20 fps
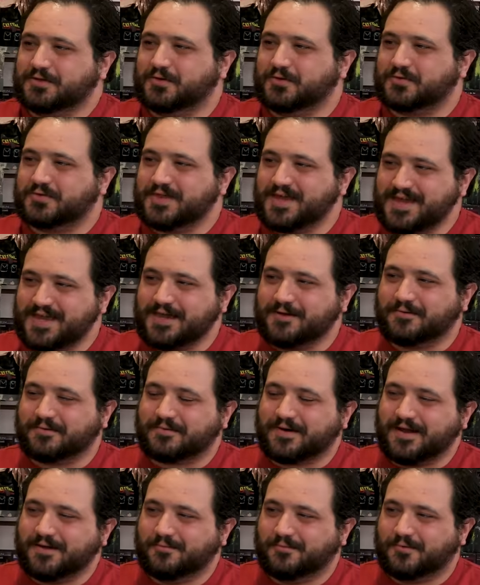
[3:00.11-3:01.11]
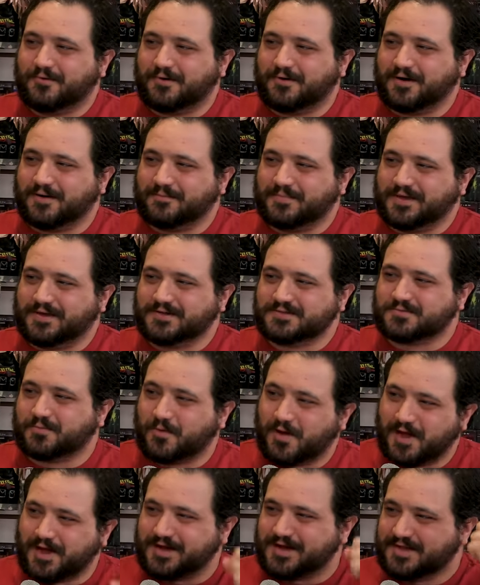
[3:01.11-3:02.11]
You think he would write more because
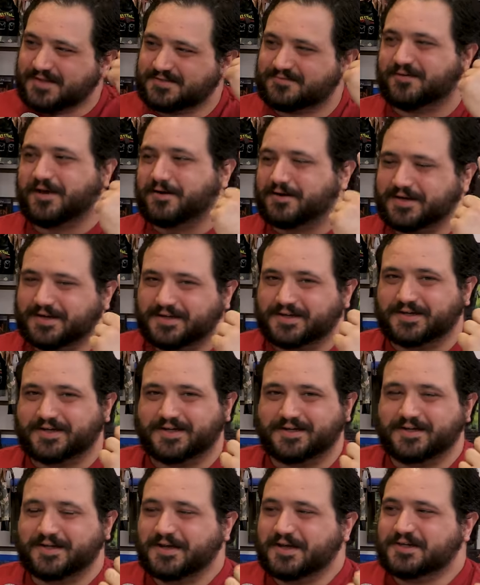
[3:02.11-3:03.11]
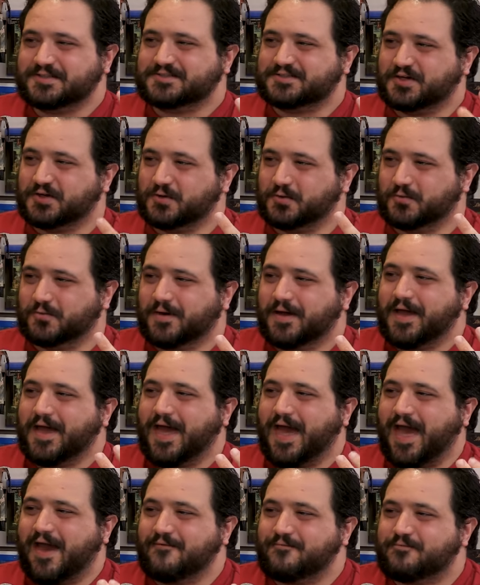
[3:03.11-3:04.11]
one, he's very good. Two,
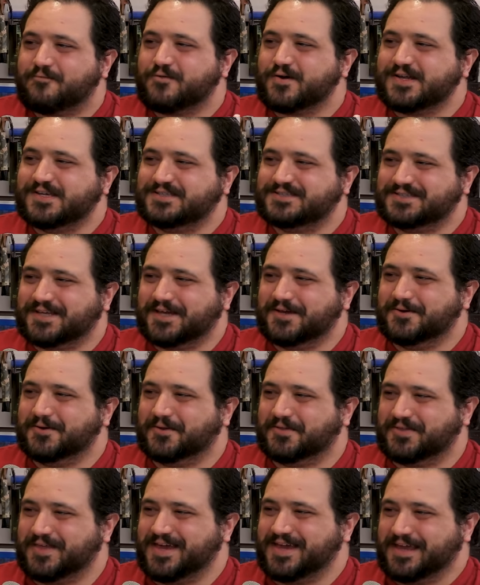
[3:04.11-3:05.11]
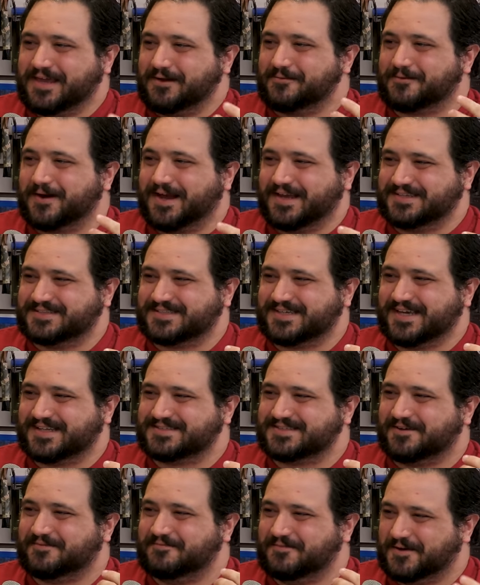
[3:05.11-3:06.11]
every single thing he writes
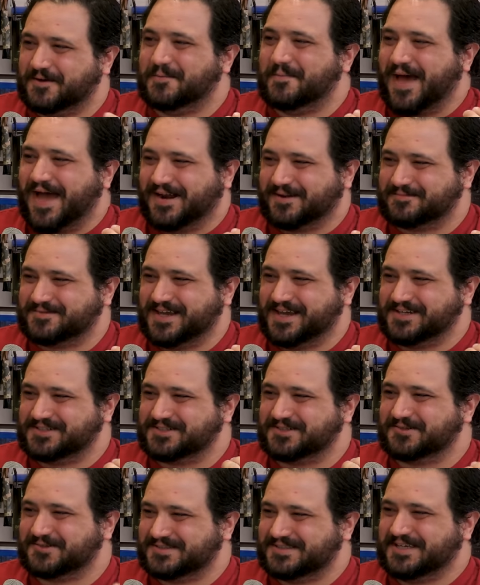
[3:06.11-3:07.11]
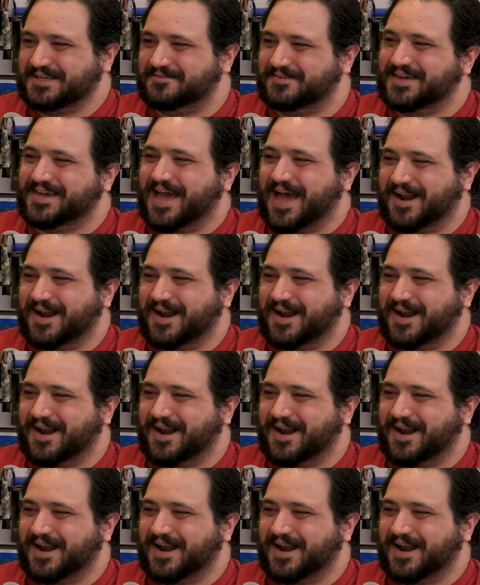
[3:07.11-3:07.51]
gets a film adaptation or TV